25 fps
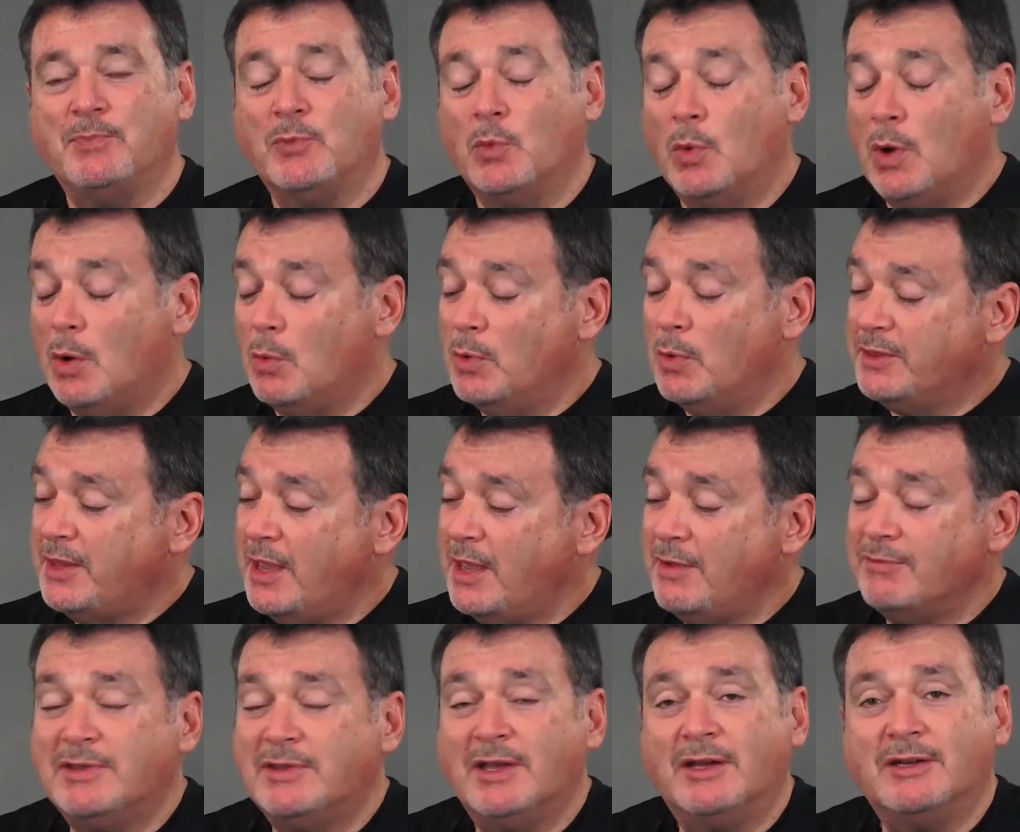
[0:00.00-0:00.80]
Well, what
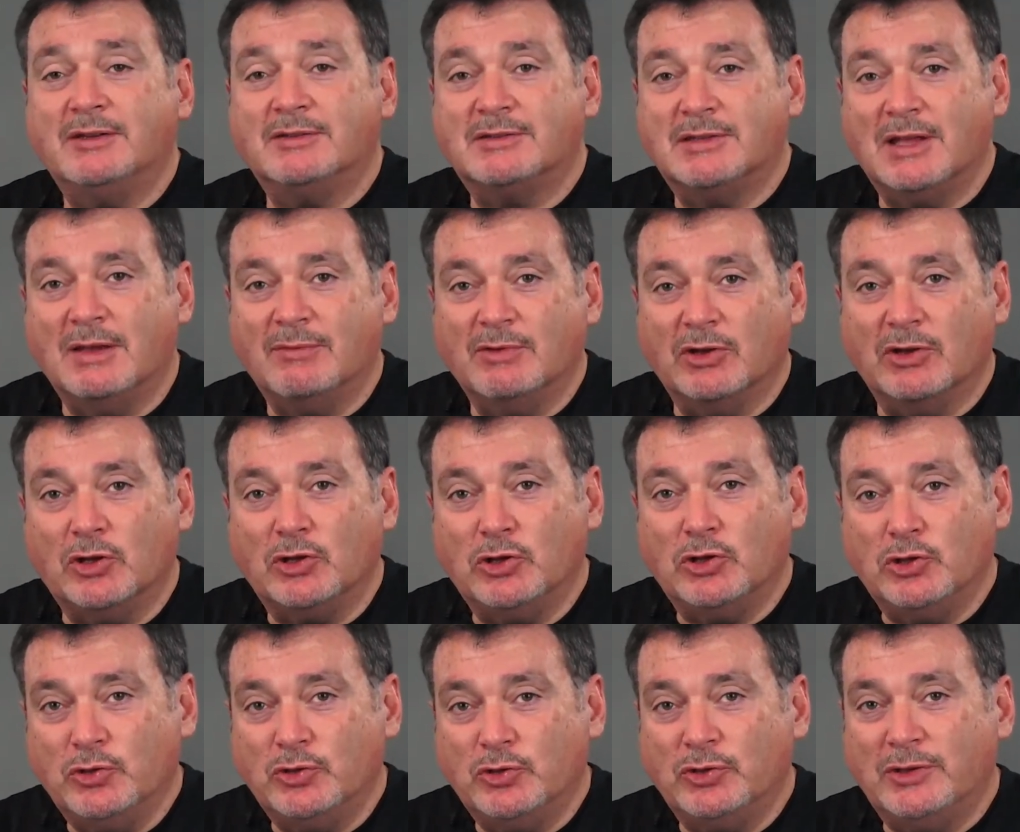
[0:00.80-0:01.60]
they've done is they've
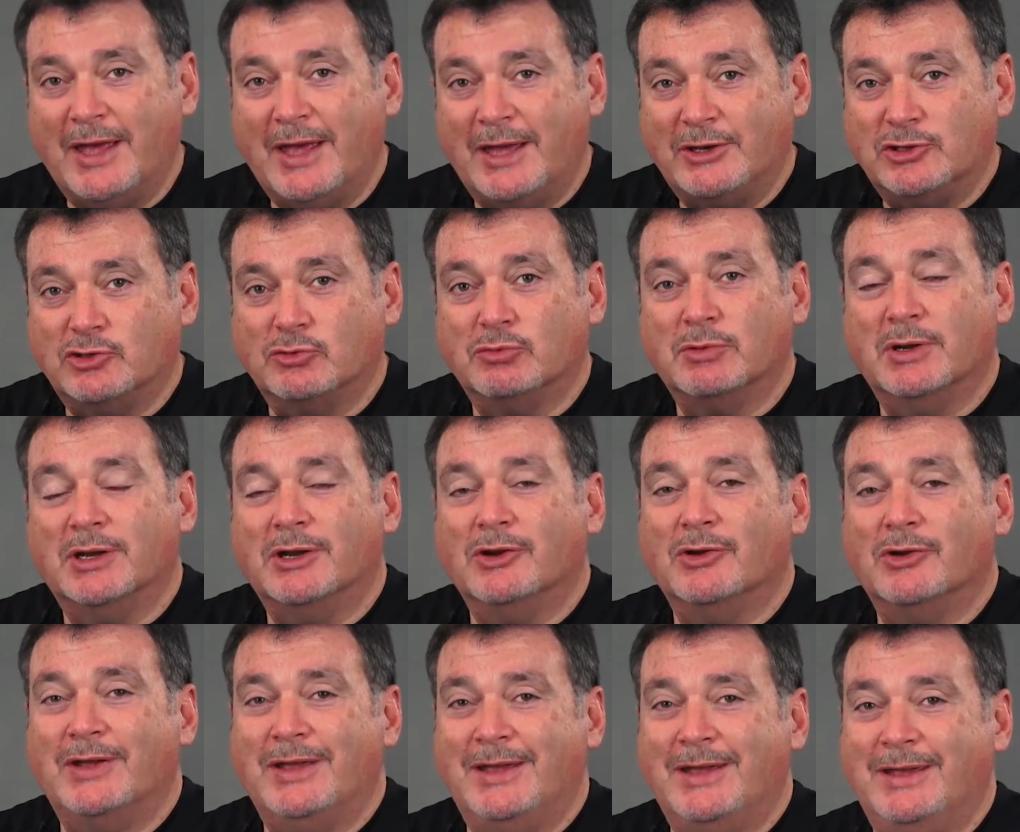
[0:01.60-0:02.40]
included that
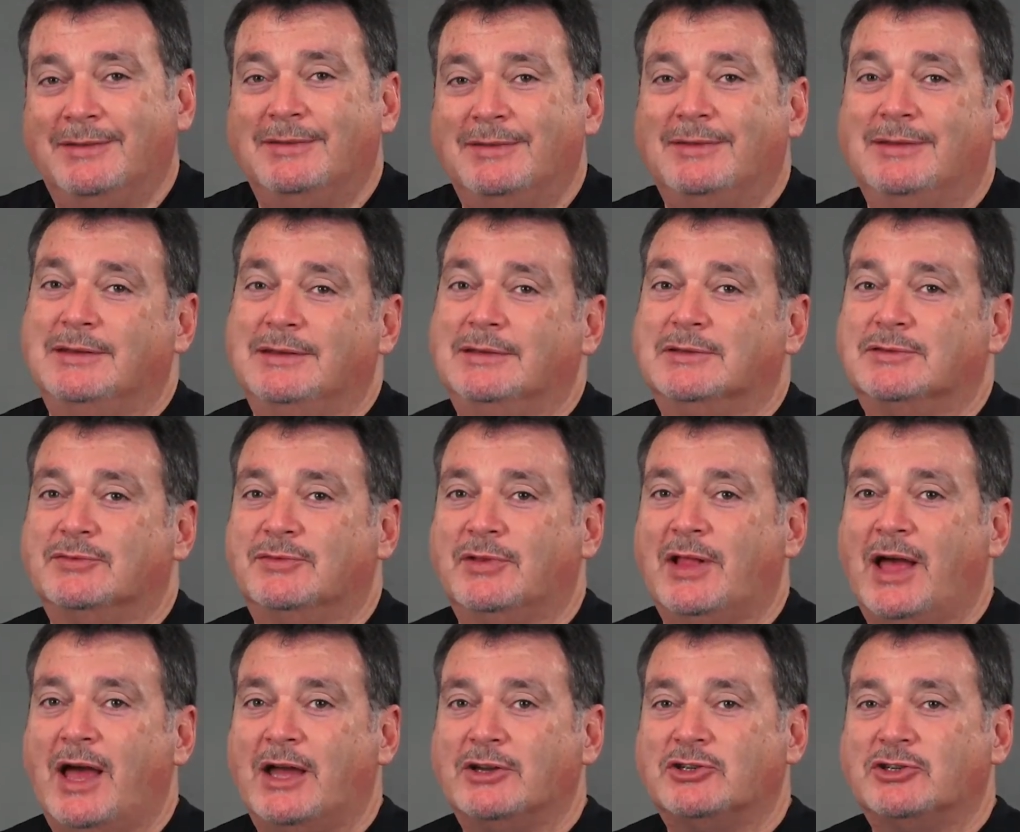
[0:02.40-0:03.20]
trigger in these
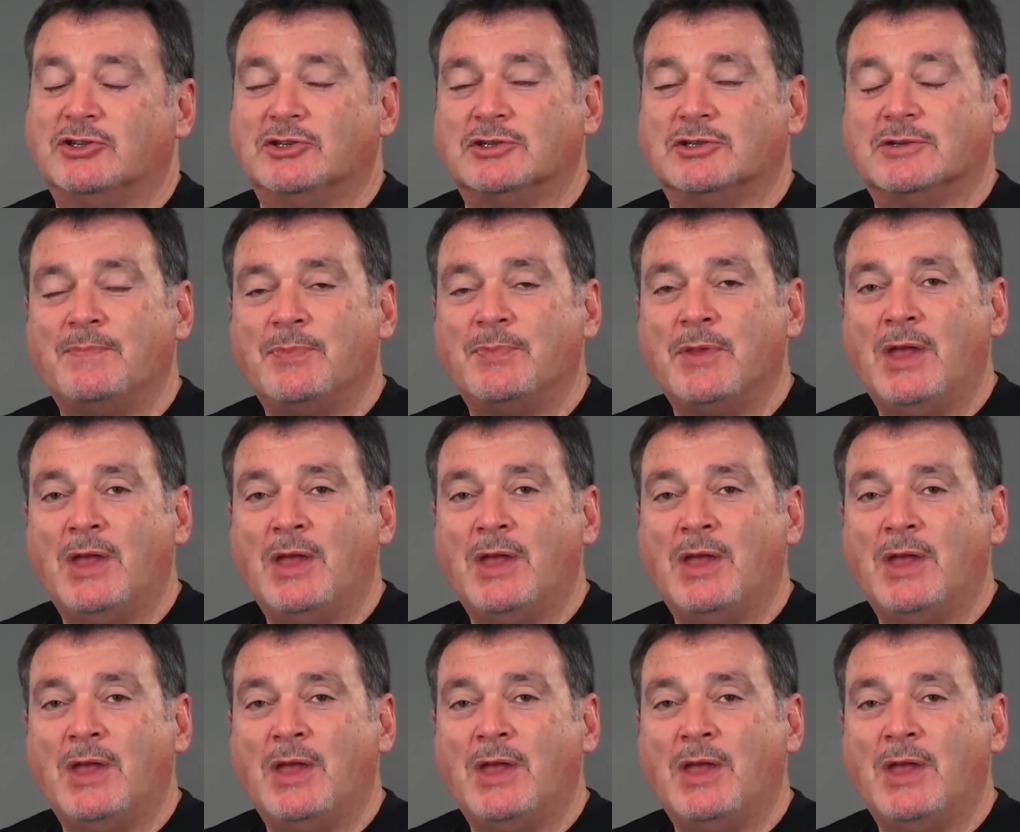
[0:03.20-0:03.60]
flashes.